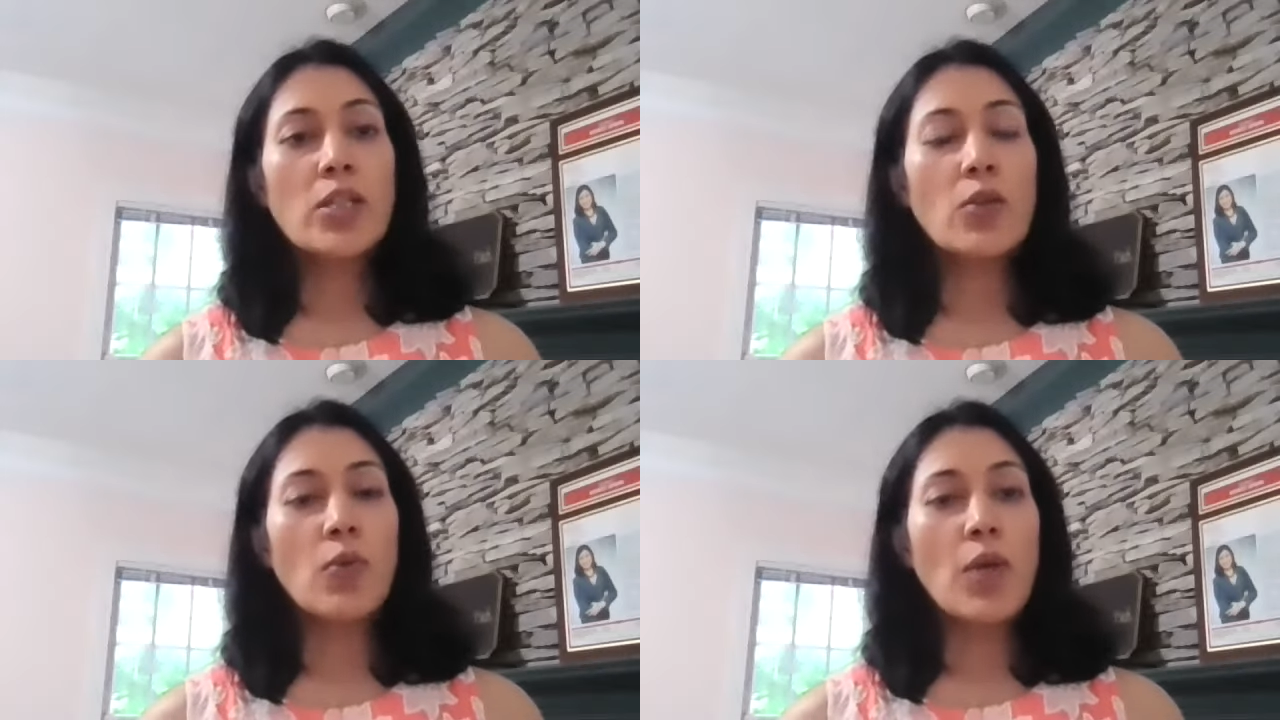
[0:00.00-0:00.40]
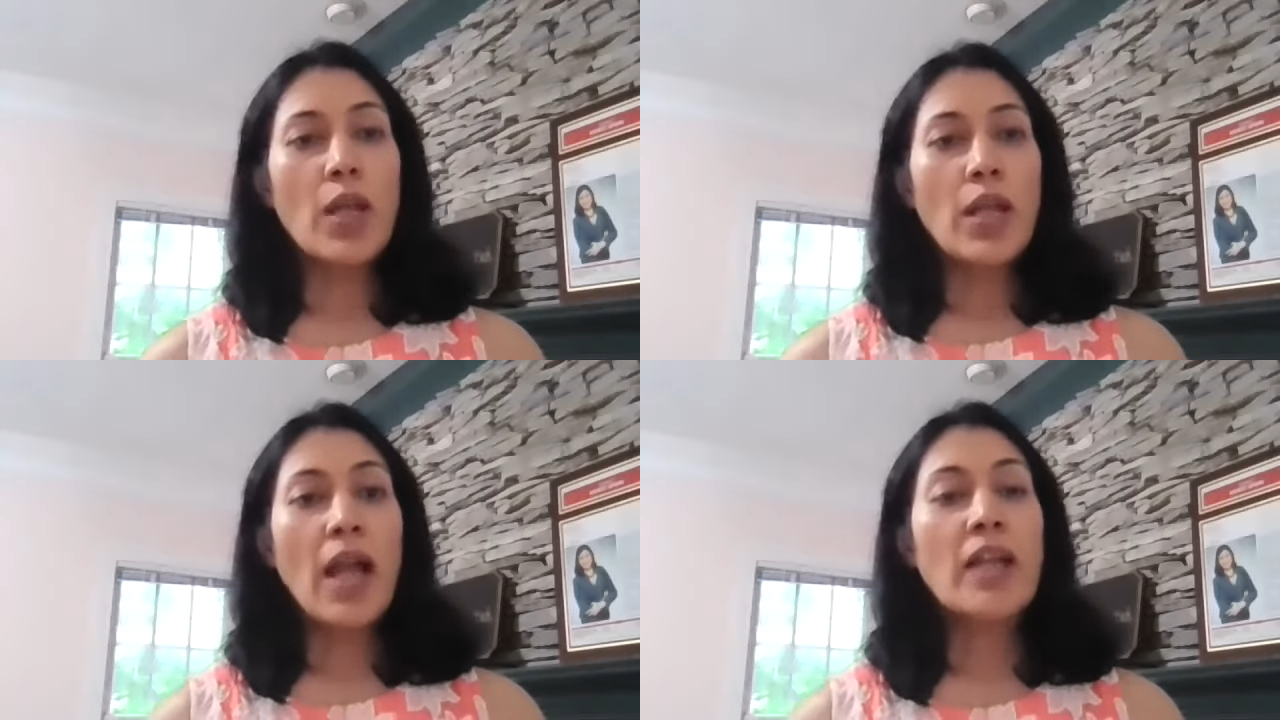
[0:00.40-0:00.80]
So,
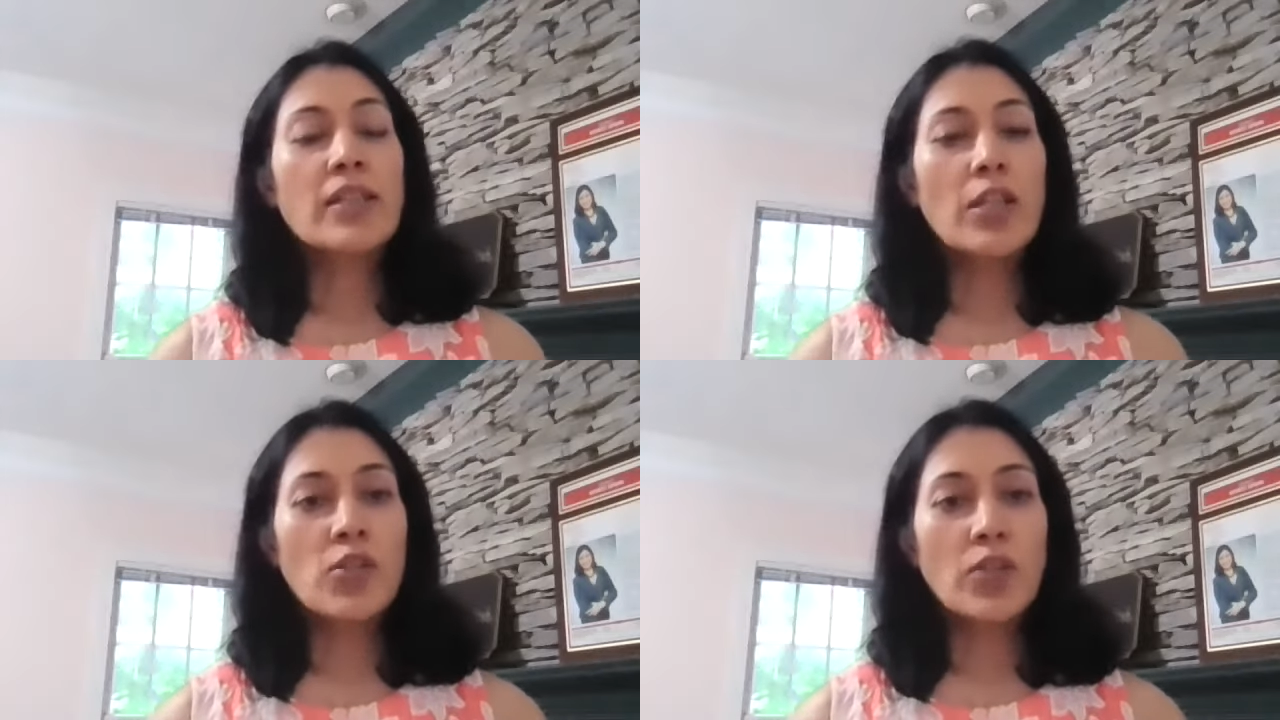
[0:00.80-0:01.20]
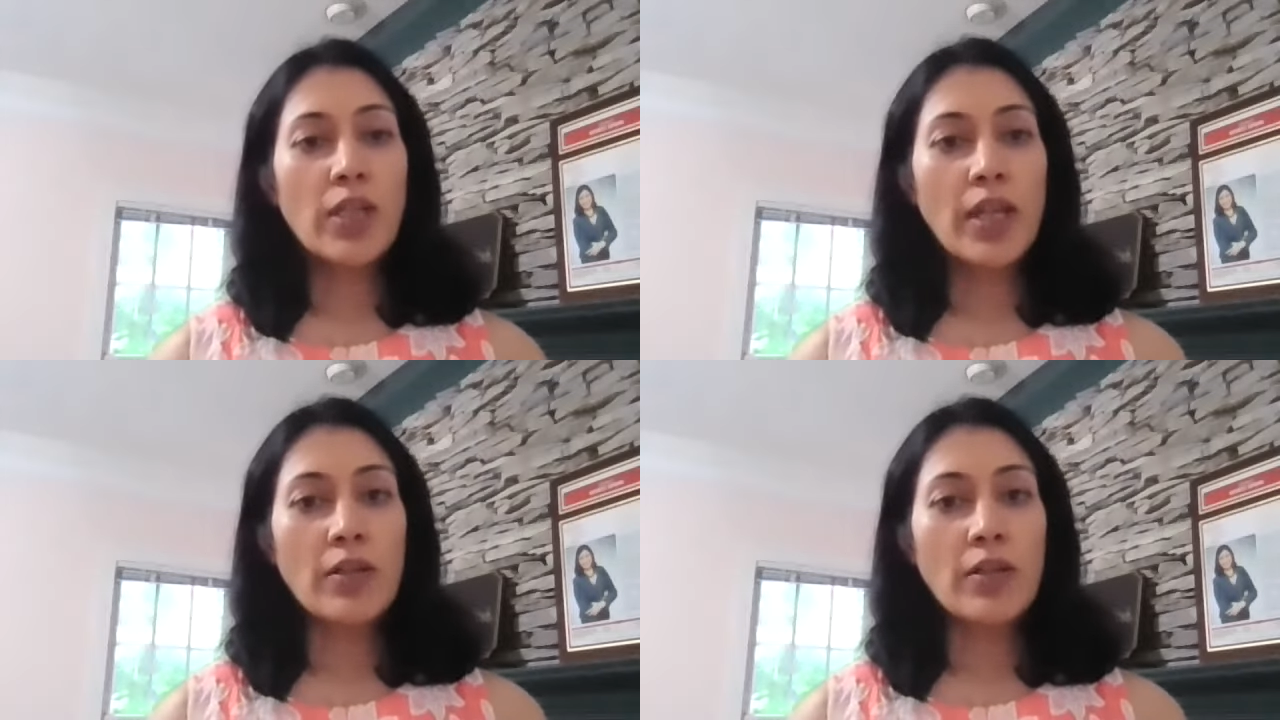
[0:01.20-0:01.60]
as an
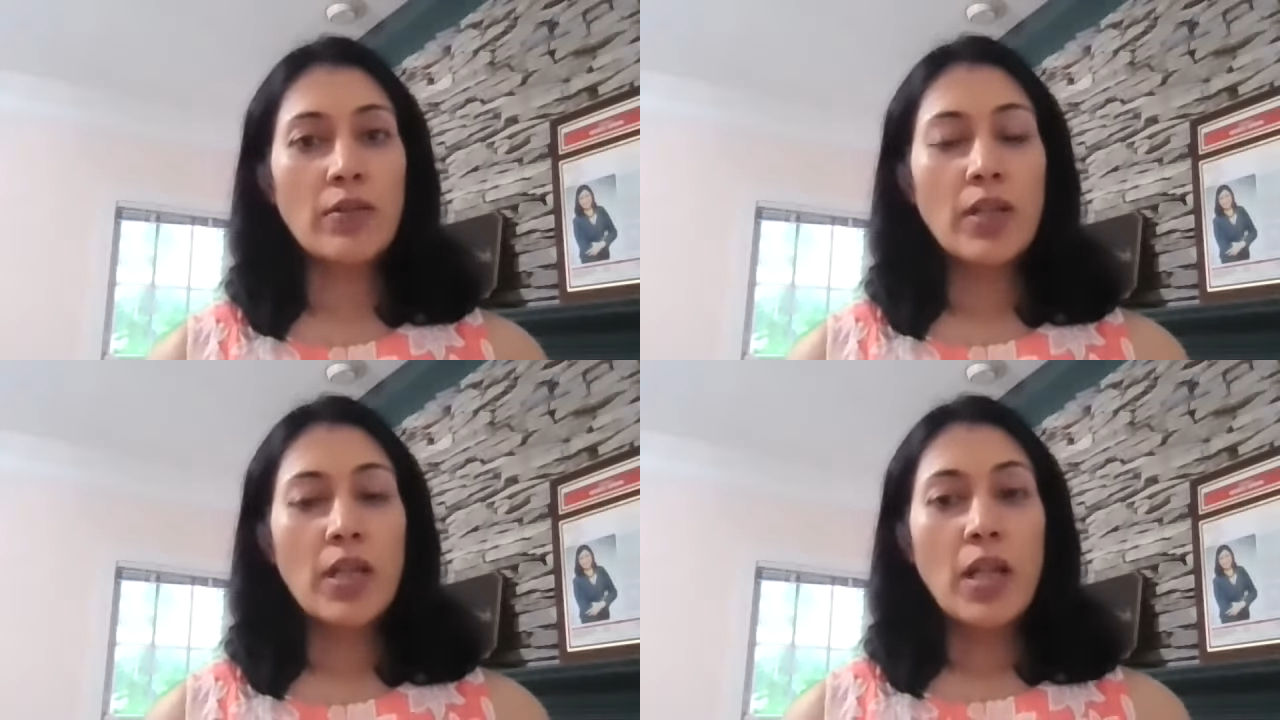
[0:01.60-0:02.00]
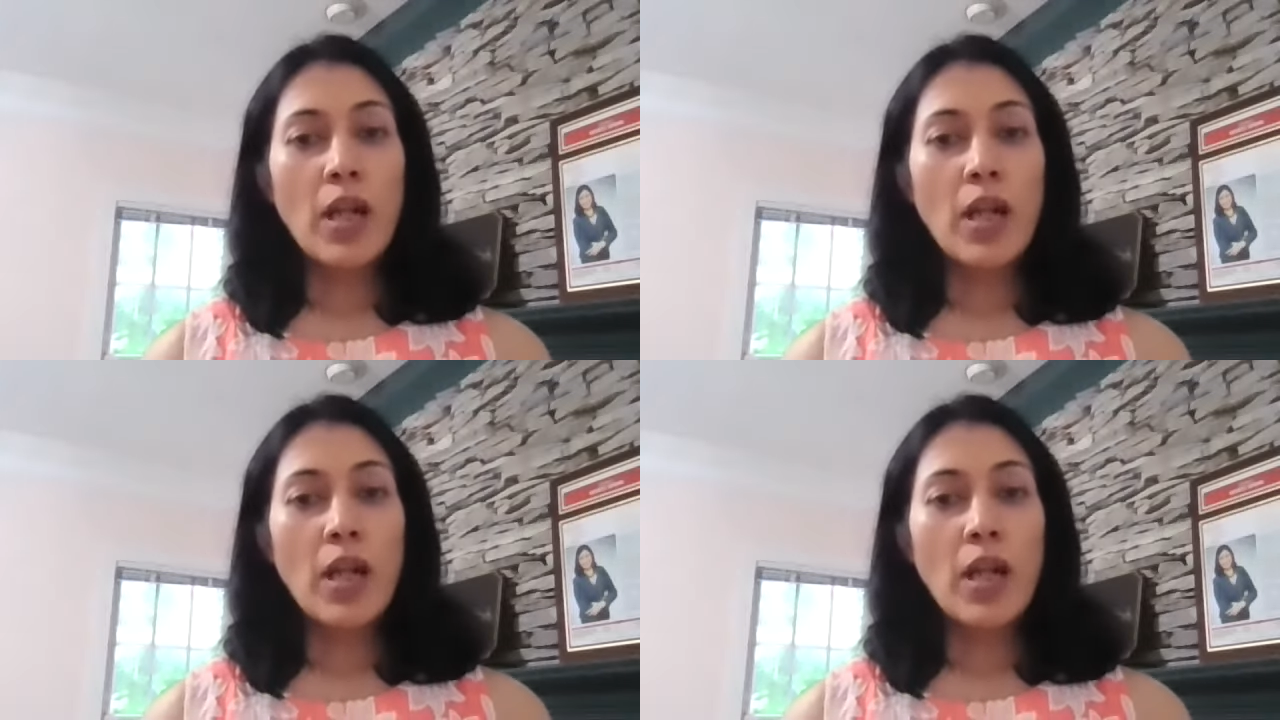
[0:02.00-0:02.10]
educator,